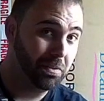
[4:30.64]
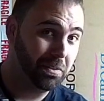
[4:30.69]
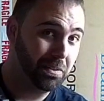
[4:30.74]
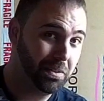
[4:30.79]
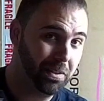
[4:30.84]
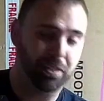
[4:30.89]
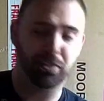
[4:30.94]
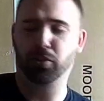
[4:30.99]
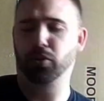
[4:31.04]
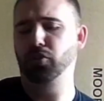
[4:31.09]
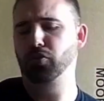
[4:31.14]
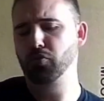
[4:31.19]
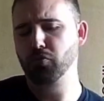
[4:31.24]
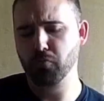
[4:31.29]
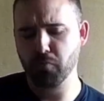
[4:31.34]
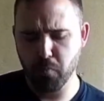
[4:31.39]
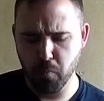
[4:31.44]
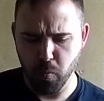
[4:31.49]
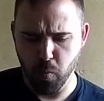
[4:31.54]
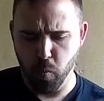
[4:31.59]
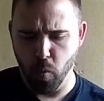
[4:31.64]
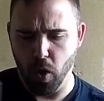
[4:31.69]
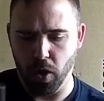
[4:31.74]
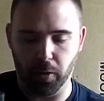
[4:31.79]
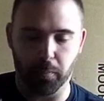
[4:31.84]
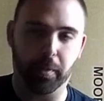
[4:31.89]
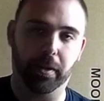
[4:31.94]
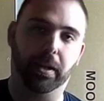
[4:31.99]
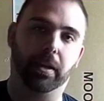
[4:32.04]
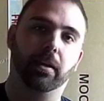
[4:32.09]
Yeah, so you
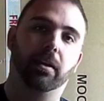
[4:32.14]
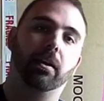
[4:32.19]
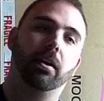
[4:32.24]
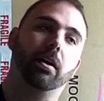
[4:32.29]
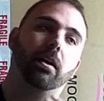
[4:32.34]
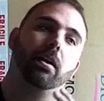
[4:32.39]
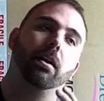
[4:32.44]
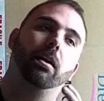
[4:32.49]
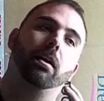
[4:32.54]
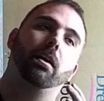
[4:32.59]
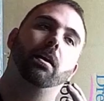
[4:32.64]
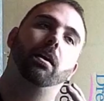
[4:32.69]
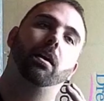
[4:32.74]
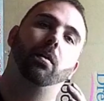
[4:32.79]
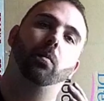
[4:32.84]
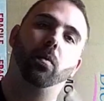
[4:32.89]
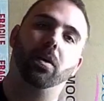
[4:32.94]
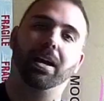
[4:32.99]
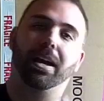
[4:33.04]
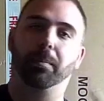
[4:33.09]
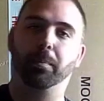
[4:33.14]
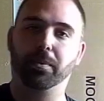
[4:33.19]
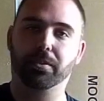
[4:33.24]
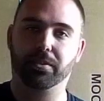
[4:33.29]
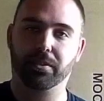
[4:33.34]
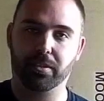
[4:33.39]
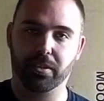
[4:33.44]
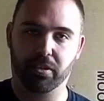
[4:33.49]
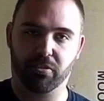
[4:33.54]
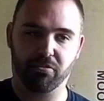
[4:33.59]
wallop in it. And what happens
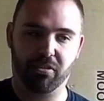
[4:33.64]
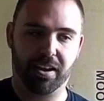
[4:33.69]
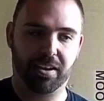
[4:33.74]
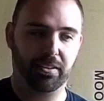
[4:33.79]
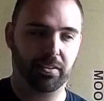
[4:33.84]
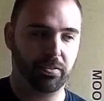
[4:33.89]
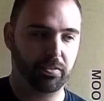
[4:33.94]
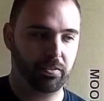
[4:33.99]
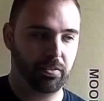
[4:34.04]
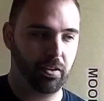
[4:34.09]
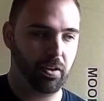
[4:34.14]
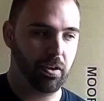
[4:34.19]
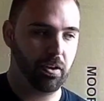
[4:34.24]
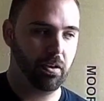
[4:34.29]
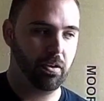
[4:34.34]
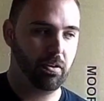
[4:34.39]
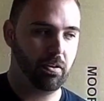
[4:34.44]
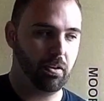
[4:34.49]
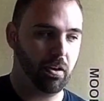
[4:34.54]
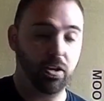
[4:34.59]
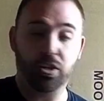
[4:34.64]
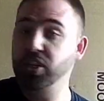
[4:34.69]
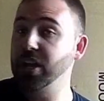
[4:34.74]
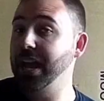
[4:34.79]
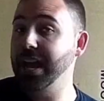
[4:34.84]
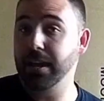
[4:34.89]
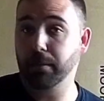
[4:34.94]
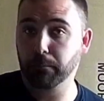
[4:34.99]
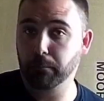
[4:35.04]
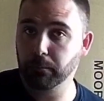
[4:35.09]
is it creates a
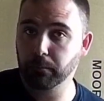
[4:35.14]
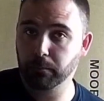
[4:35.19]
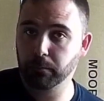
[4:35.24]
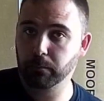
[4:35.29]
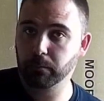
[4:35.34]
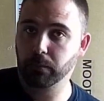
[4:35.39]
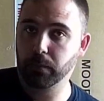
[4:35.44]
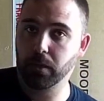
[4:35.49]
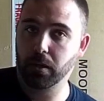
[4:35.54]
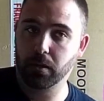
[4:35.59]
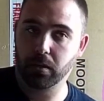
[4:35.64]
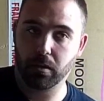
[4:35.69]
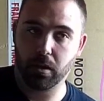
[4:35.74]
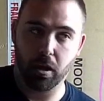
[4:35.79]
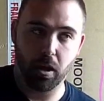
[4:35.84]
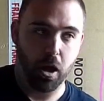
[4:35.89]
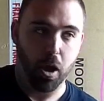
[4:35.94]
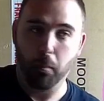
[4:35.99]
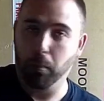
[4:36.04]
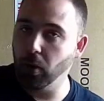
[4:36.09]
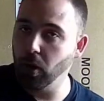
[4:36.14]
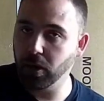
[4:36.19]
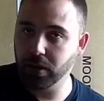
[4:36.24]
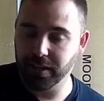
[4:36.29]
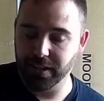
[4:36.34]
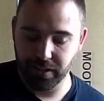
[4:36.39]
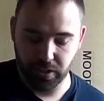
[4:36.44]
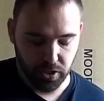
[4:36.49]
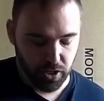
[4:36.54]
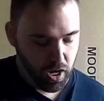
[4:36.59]
jam, a
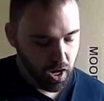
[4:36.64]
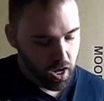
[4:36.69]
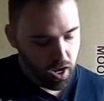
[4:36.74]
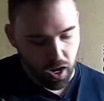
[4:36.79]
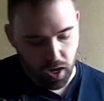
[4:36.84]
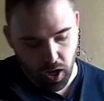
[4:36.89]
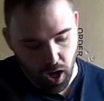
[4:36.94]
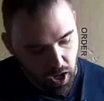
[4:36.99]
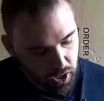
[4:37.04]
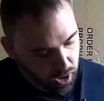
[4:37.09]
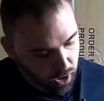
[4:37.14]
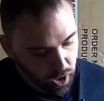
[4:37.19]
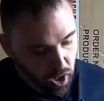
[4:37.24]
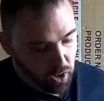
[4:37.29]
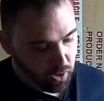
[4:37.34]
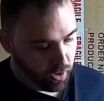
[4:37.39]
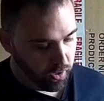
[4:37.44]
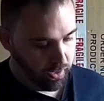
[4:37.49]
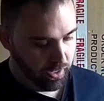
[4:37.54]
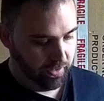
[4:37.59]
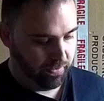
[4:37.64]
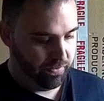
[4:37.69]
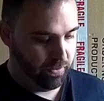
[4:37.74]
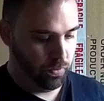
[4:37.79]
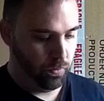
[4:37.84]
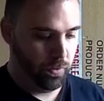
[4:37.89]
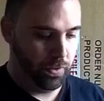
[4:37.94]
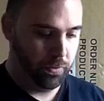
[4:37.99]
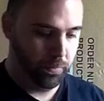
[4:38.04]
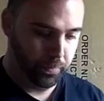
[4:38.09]
blockage, a clog, if you
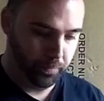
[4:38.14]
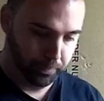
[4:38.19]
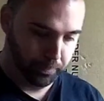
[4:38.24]
will.